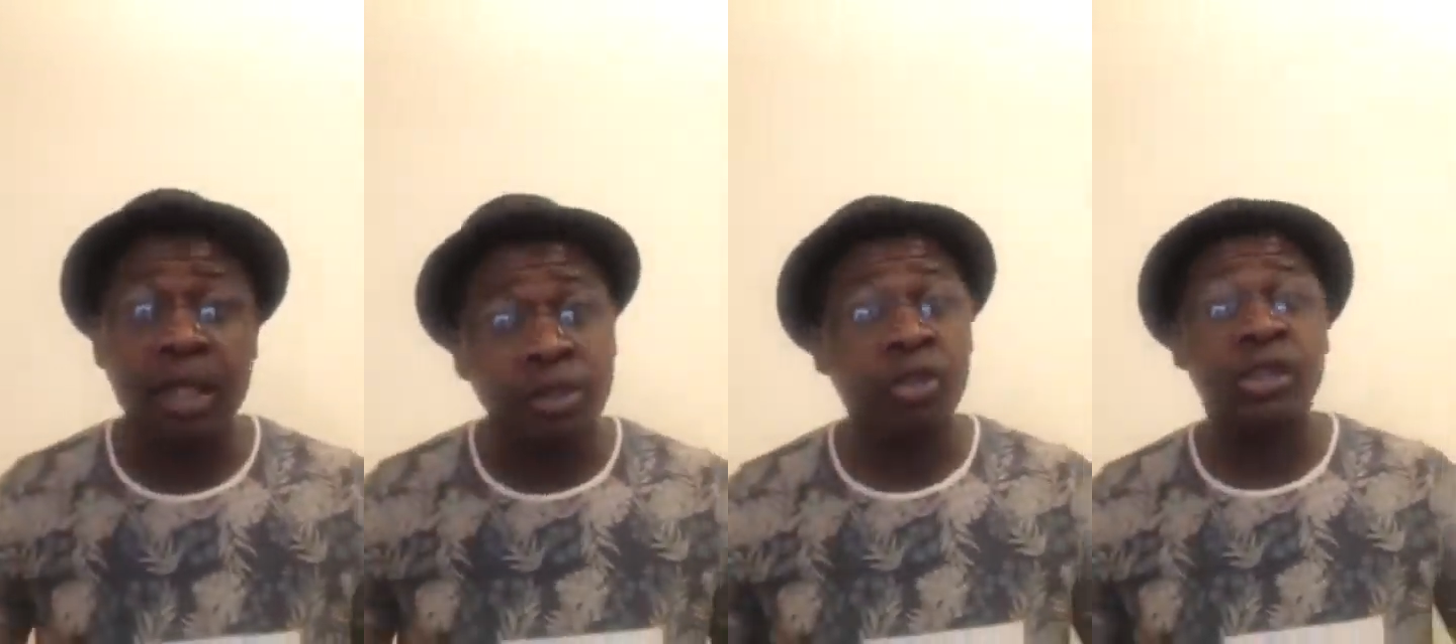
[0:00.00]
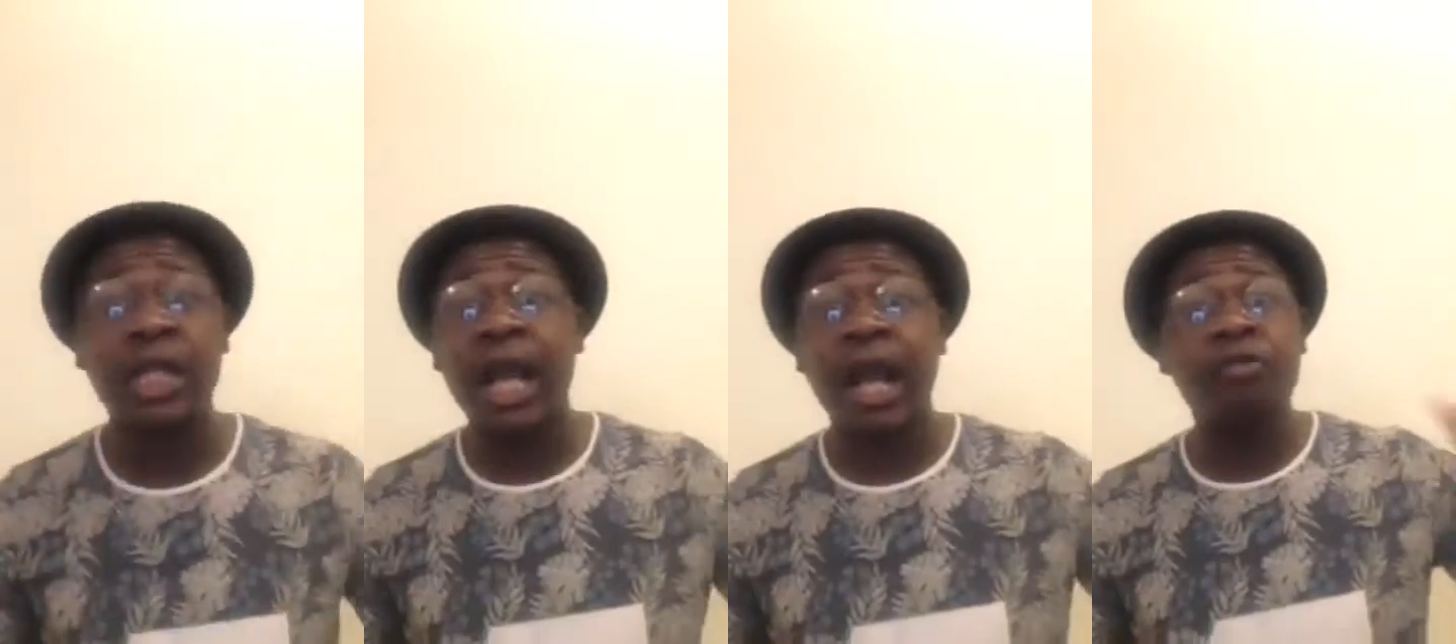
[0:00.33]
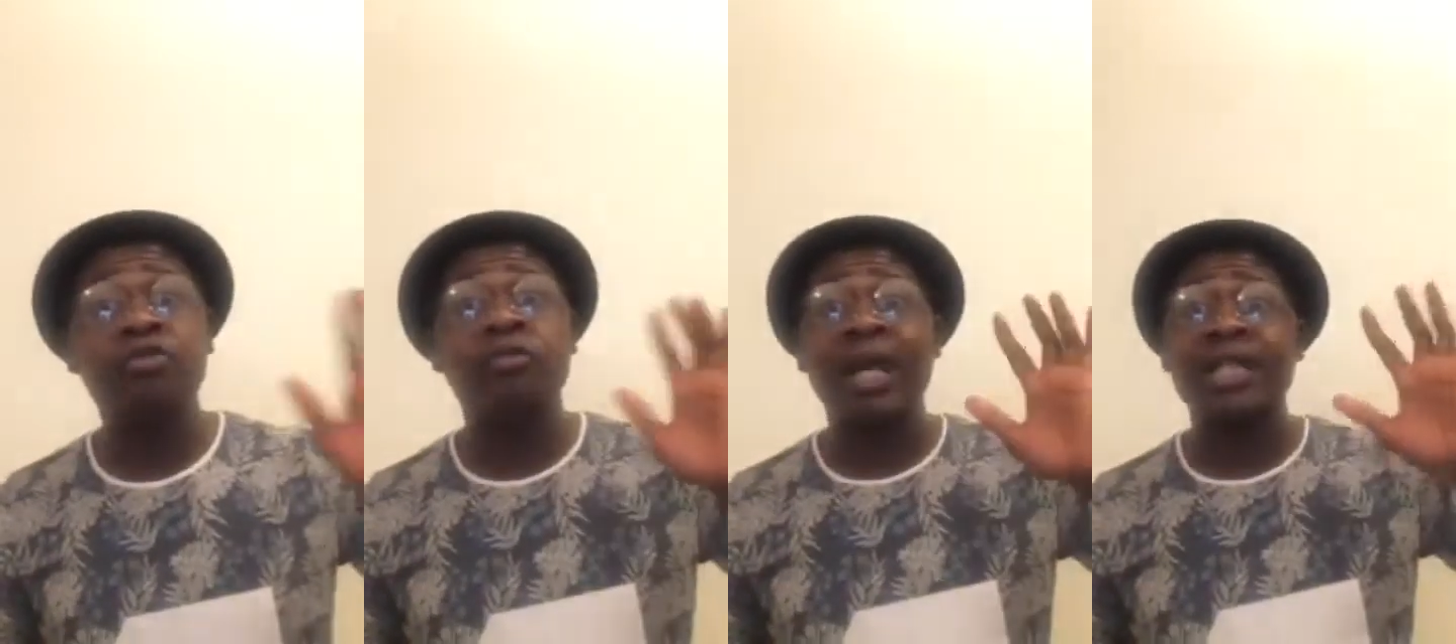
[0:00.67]
just like how
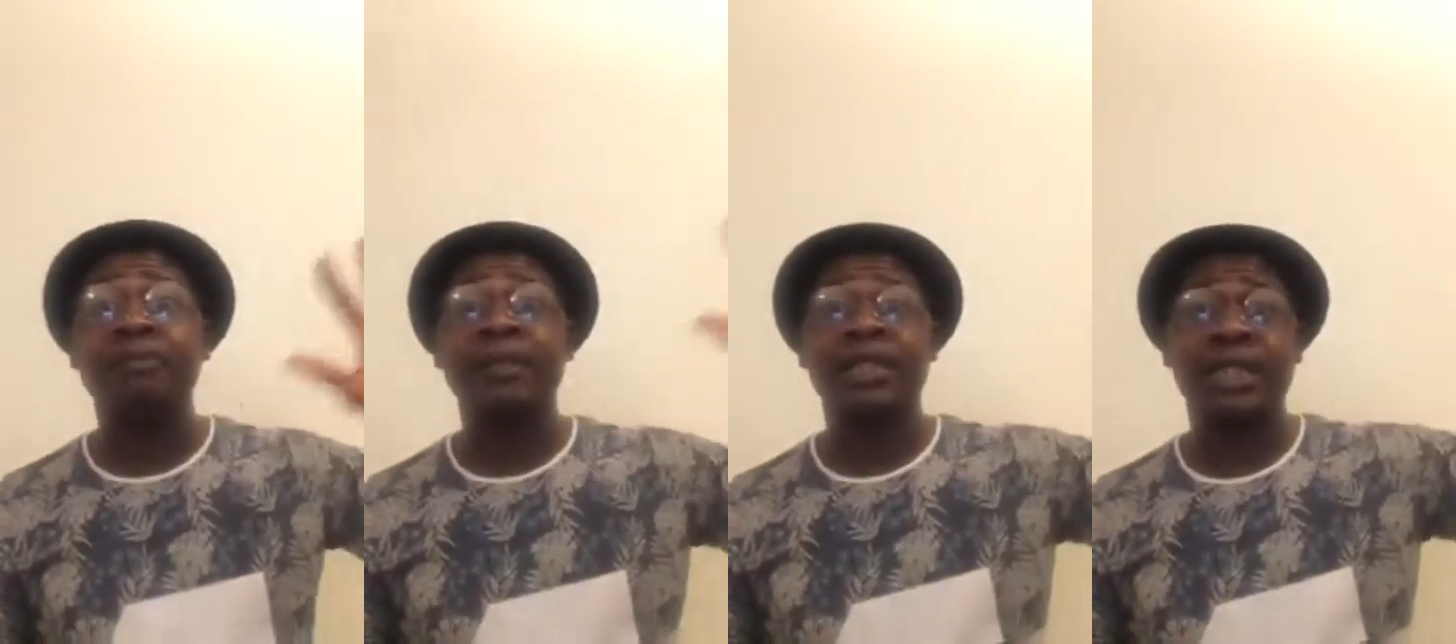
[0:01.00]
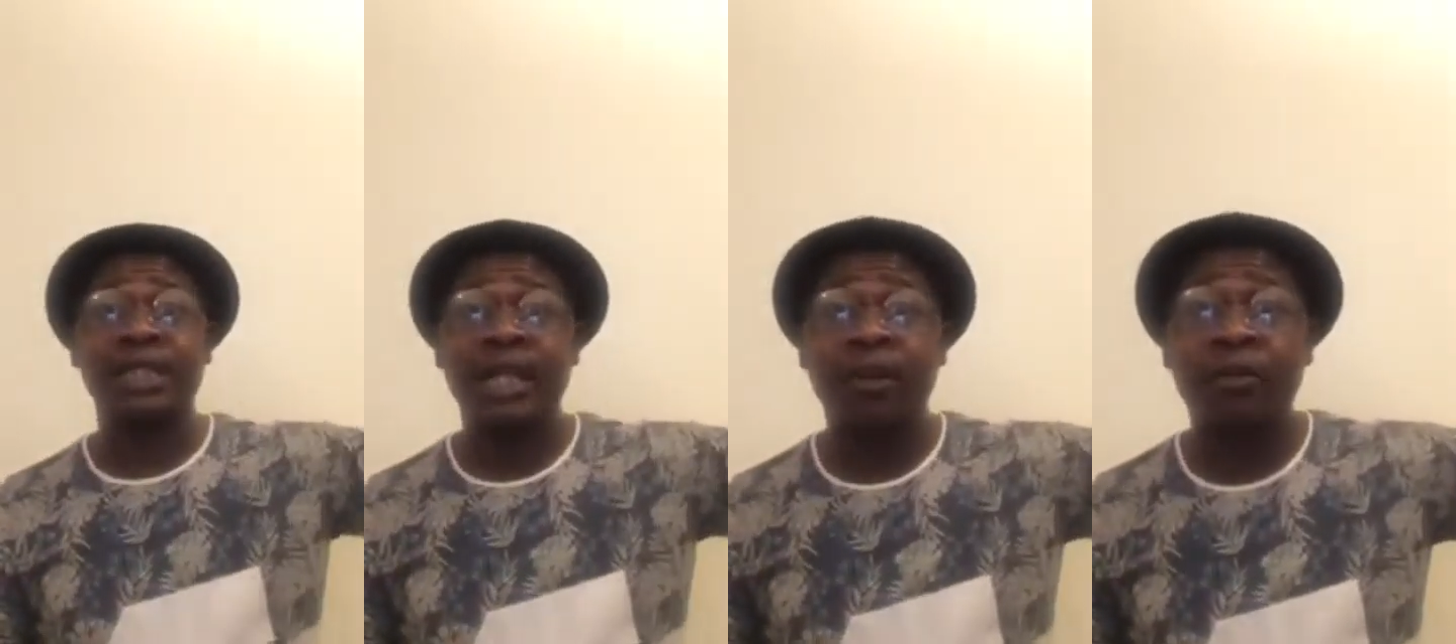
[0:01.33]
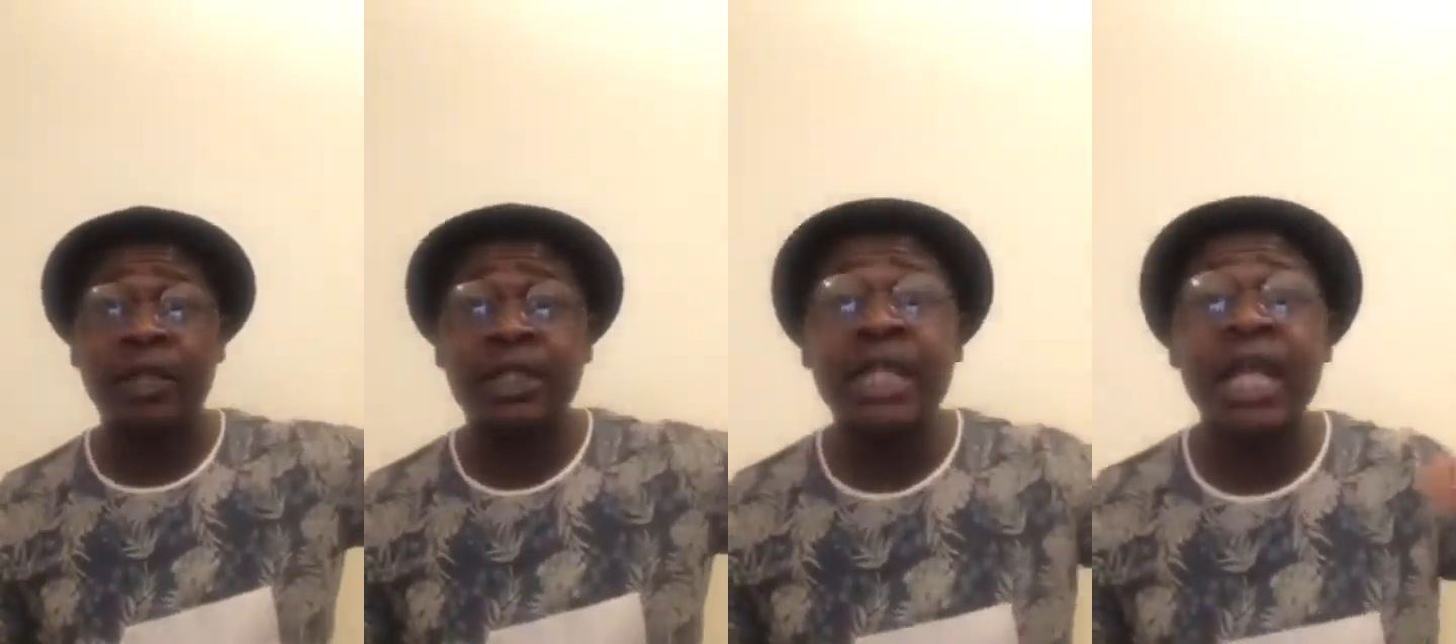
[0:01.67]
you might see President Sako
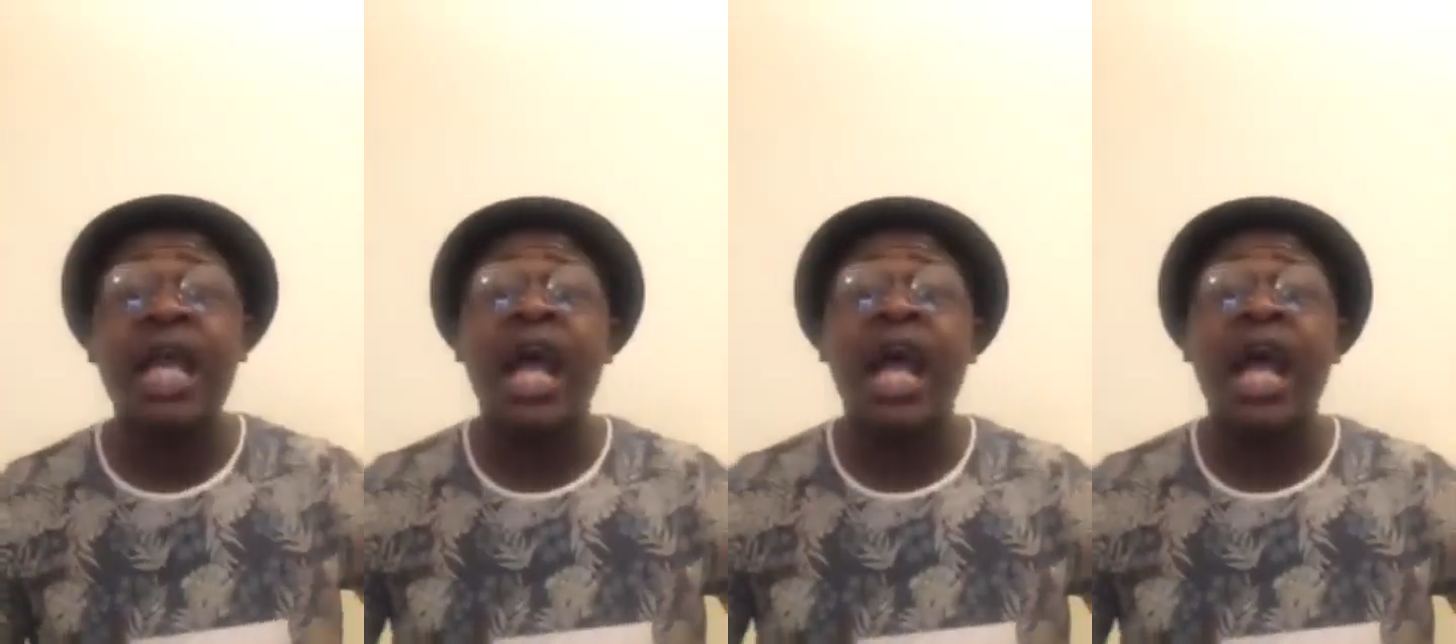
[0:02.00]
is there